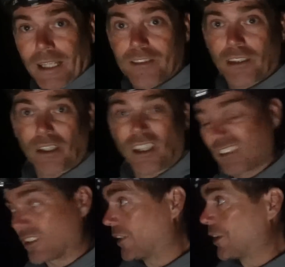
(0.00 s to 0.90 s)
so like I
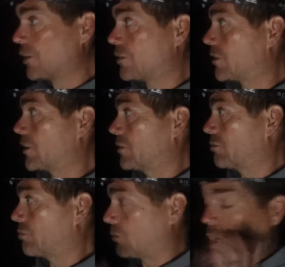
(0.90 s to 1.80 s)
say, those
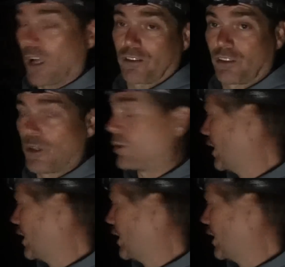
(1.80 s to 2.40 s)
last two are